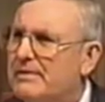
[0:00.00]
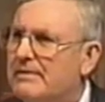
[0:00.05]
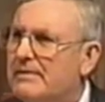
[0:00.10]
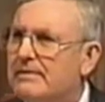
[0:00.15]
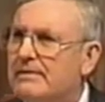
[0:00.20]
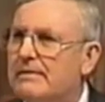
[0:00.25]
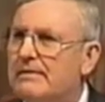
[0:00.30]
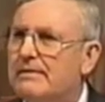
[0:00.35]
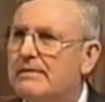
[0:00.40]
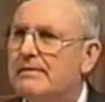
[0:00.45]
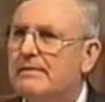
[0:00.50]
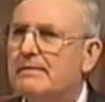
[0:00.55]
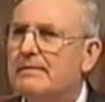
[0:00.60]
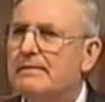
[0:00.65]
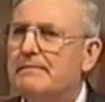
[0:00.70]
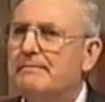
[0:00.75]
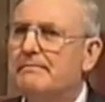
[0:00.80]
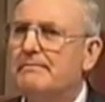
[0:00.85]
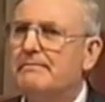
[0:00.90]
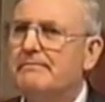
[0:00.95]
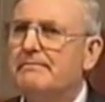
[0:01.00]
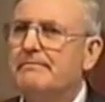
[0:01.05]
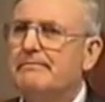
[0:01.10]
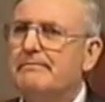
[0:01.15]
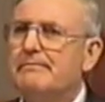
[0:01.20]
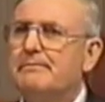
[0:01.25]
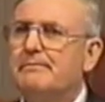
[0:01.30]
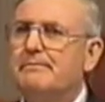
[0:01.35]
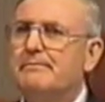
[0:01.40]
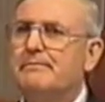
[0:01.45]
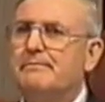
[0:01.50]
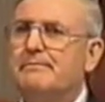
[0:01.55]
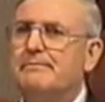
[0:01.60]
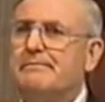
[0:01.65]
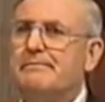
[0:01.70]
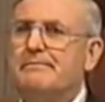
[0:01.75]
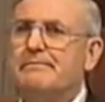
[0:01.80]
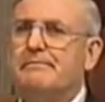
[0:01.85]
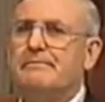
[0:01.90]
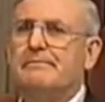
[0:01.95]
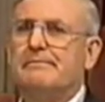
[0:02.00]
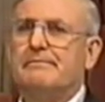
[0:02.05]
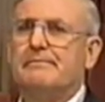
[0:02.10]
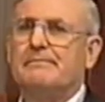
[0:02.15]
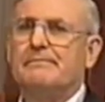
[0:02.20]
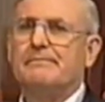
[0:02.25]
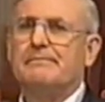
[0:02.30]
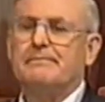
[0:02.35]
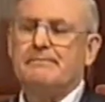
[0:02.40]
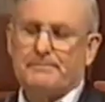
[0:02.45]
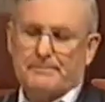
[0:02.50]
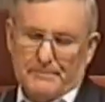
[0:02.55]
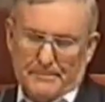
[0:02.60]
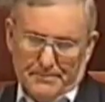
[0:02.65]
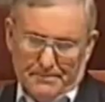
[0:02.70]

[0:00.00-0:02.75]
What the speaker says: (silence)